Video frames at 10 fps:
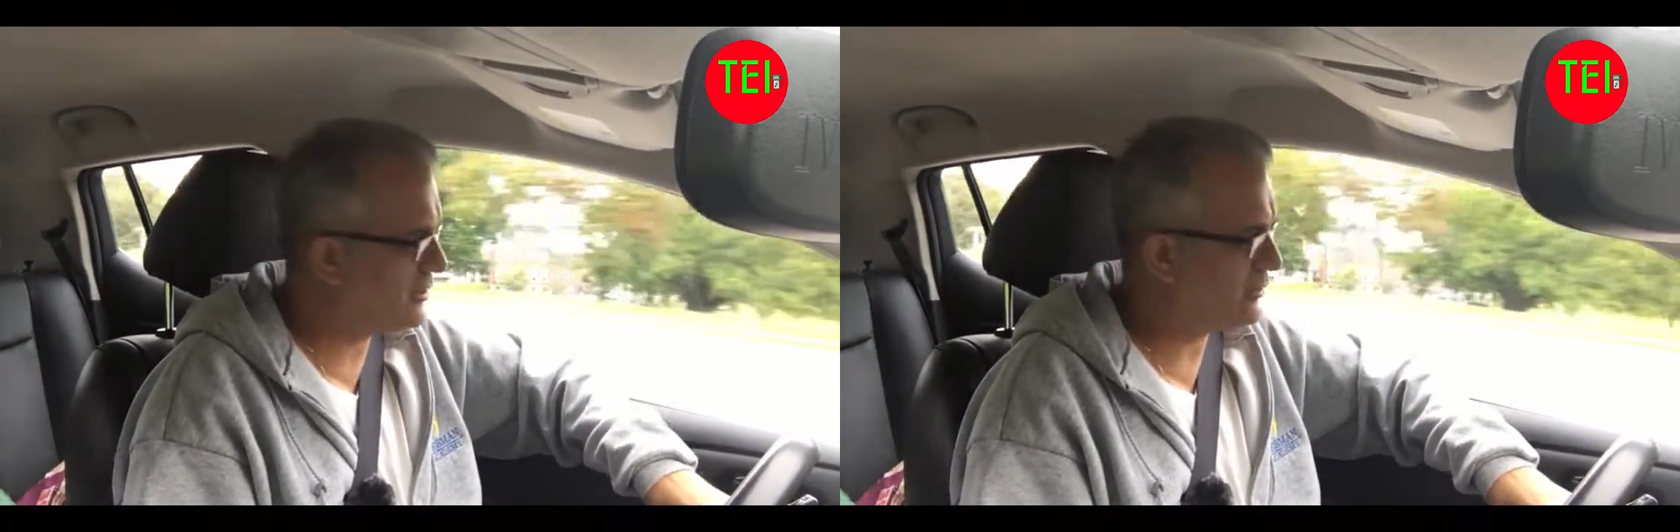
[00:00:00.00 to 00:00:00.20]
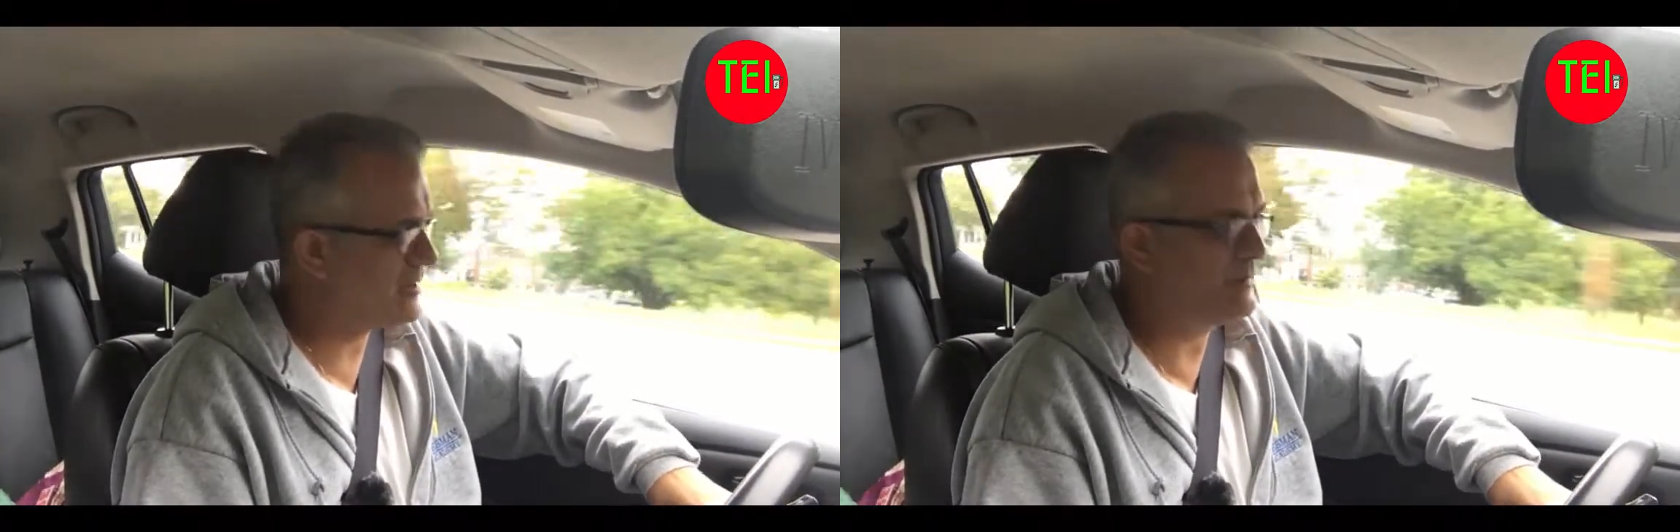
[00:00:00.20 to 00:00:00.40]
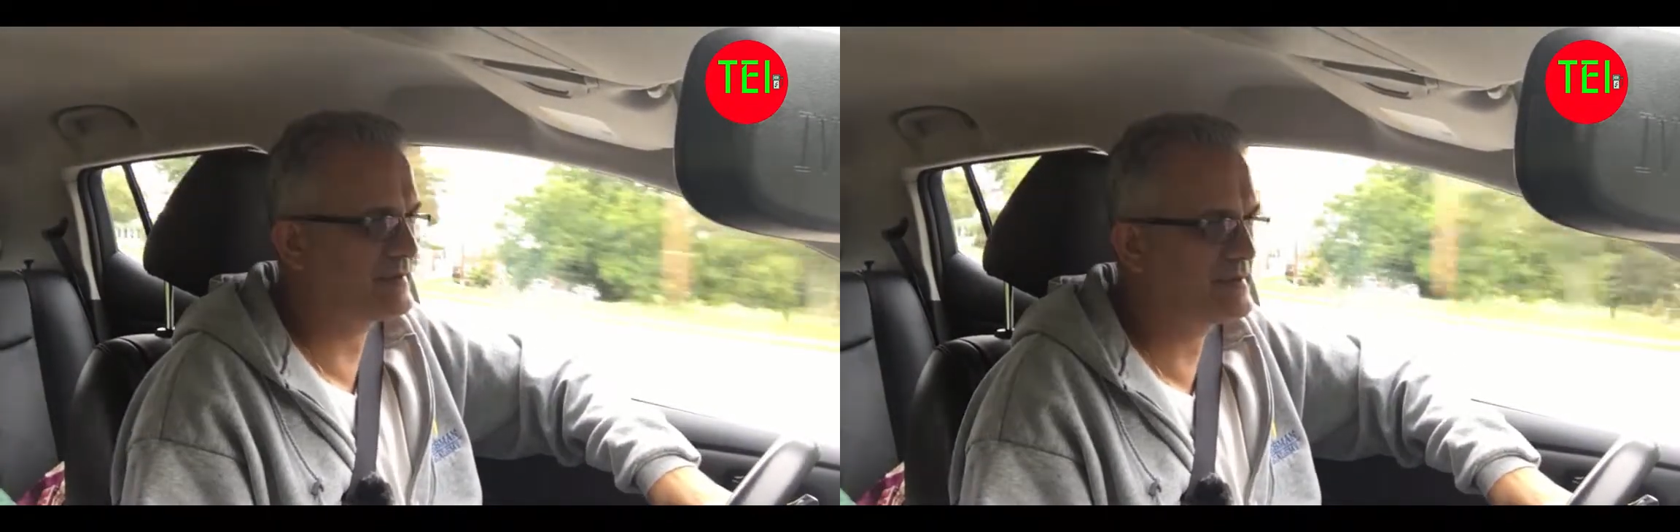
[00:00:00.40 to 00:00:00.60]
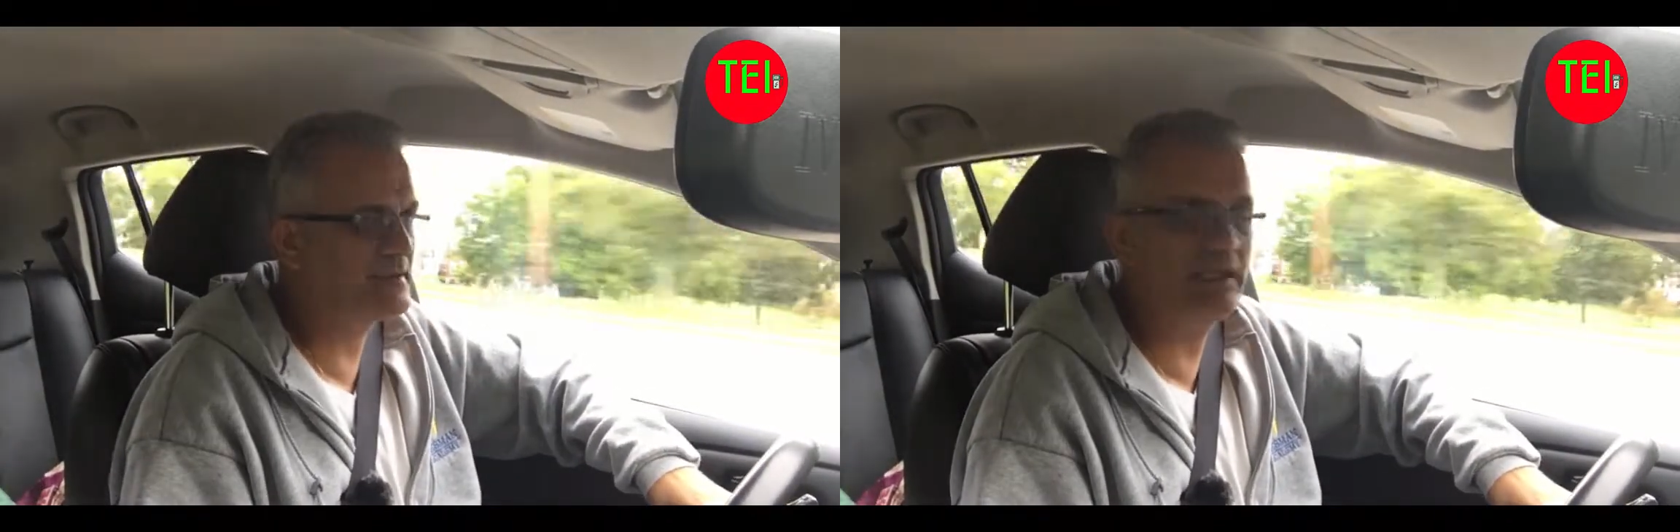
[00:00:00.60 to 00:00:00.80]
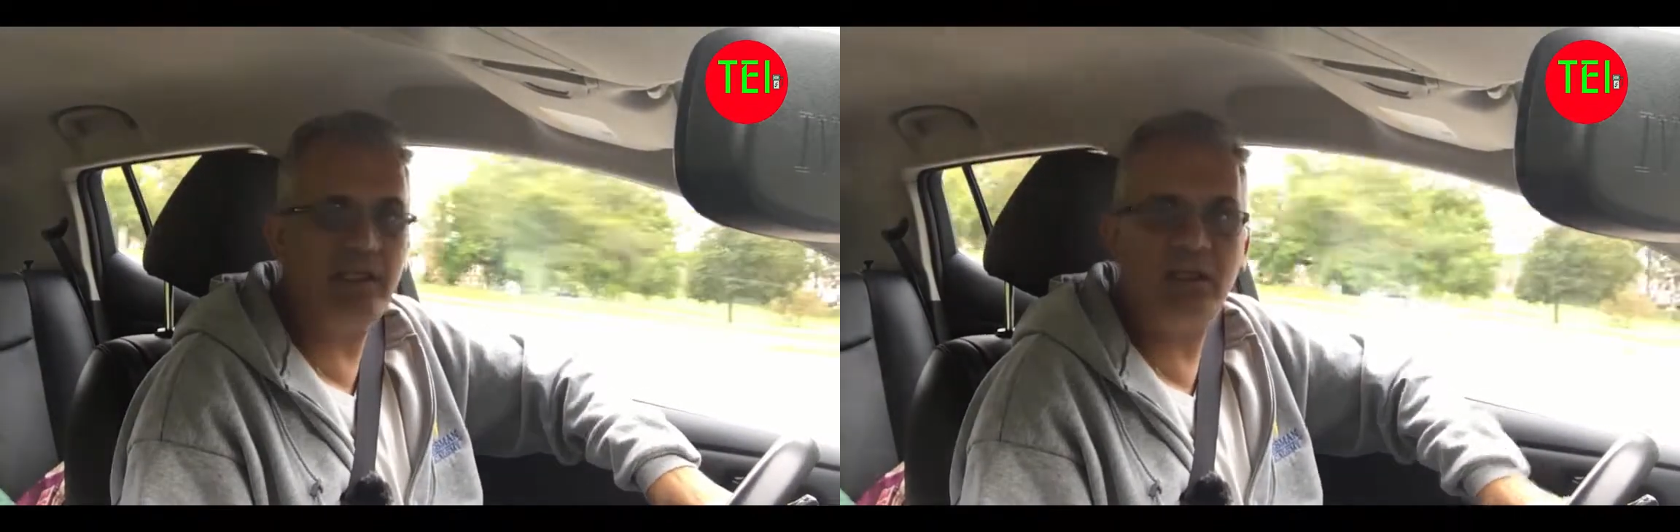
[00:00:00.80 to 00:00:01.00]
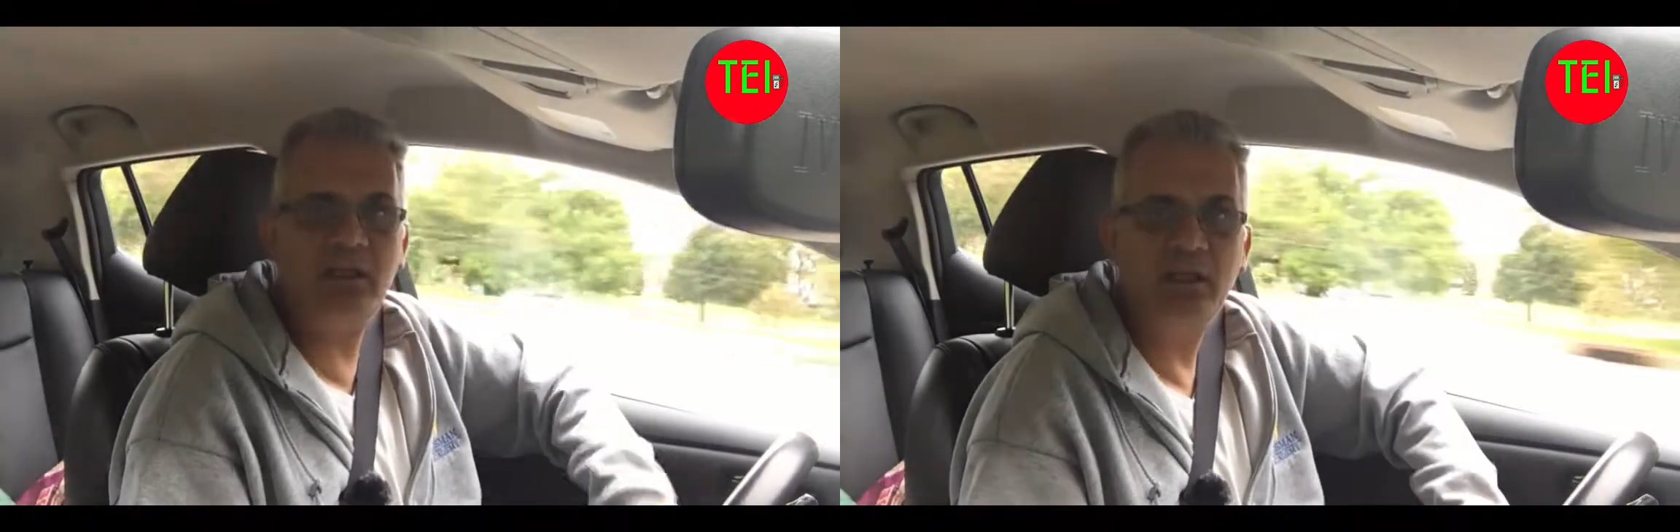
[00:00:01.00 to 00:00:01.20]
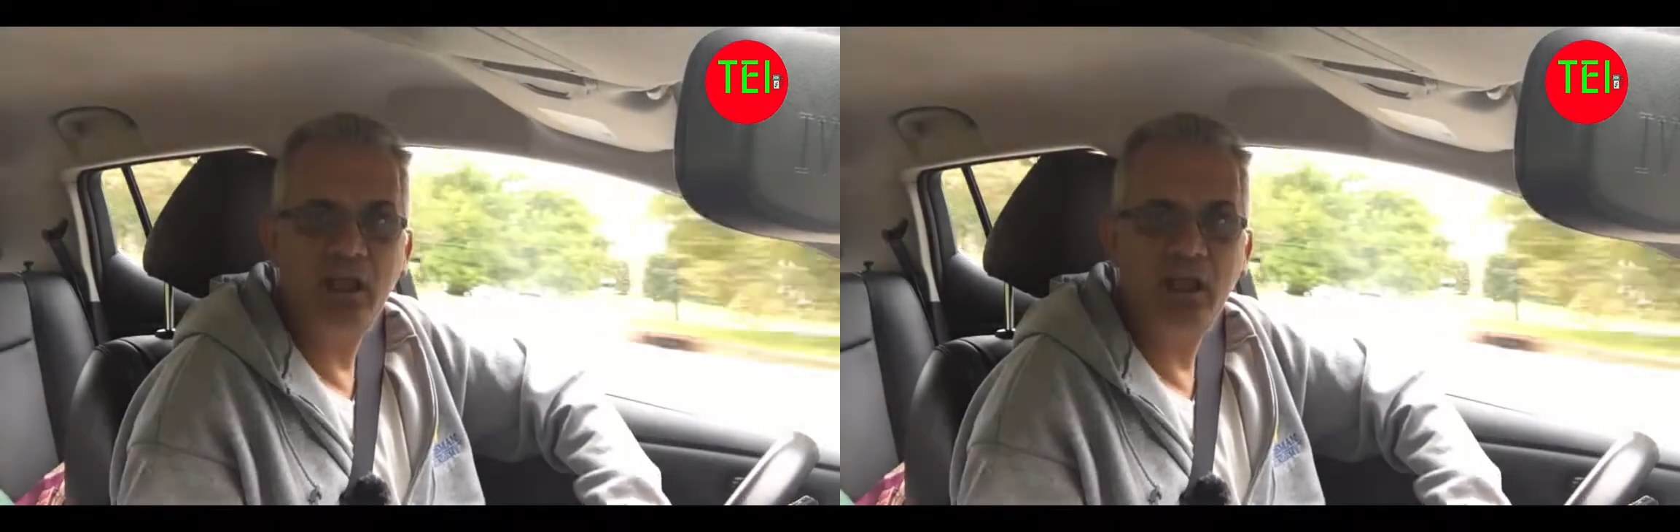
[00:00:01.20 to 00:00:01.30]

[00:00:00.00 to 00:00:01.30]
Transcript: units, but still